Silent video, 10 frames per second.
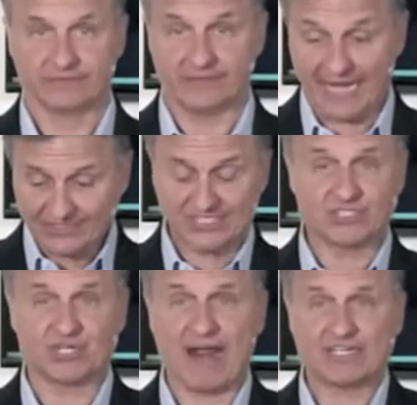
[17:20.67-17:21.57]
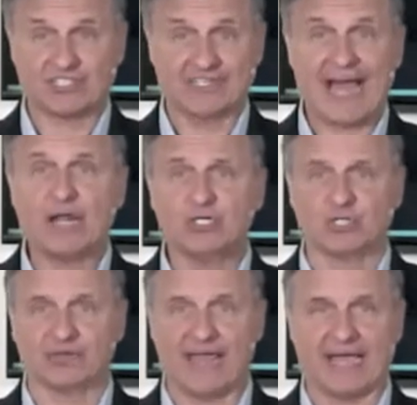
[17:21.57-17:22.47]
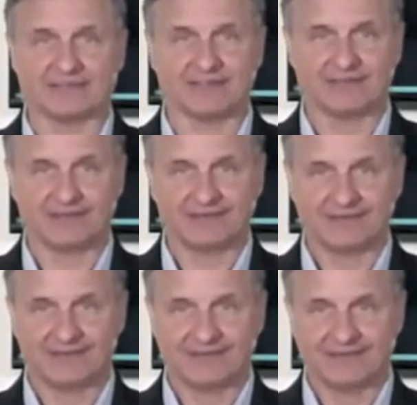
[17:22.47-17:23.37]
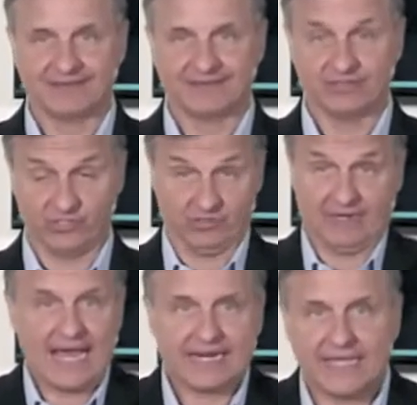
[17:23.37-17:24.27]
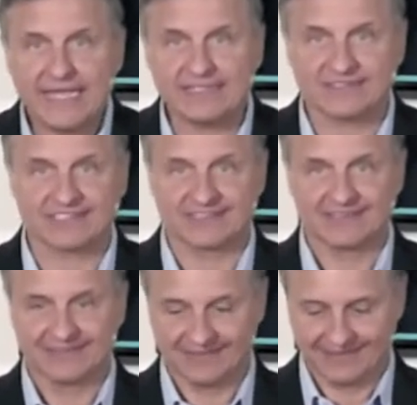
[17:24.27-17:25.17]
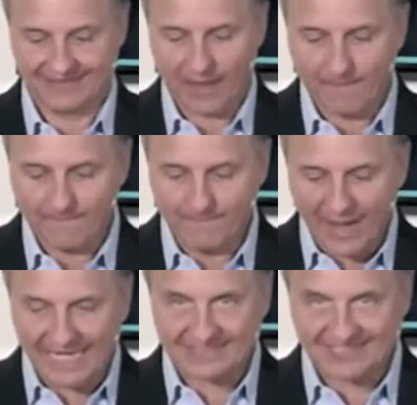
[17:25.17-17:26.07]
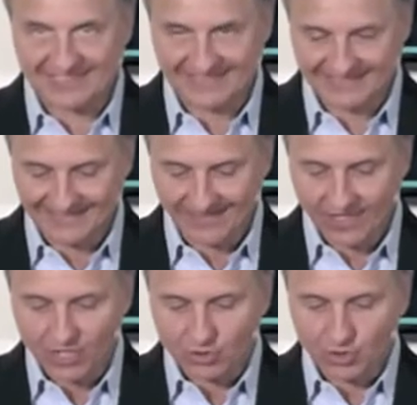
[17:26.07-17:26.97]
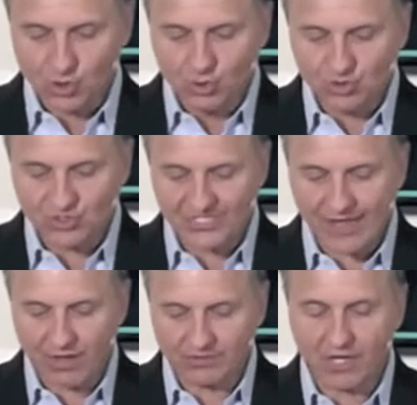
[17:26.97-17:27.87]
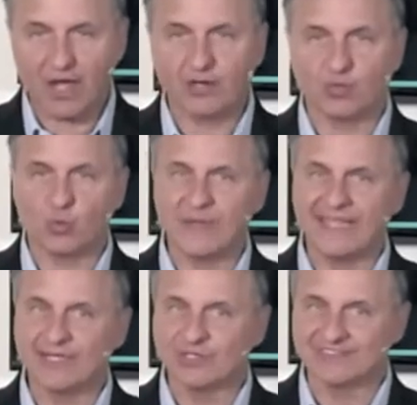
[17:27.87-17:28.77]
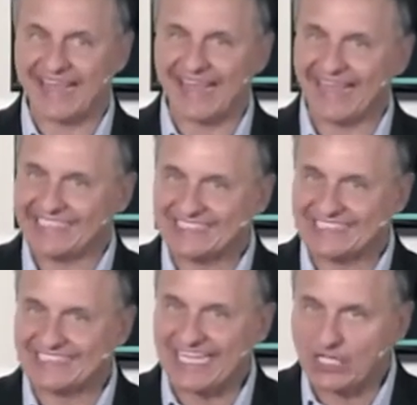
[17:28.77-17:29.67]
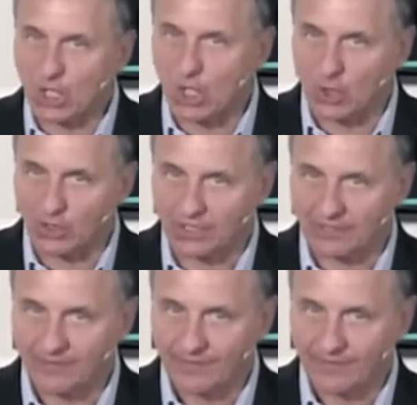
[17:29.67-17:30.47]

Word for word: God says you're actually allowed to do that. You're allowed to eat. But you shall not wield a sickle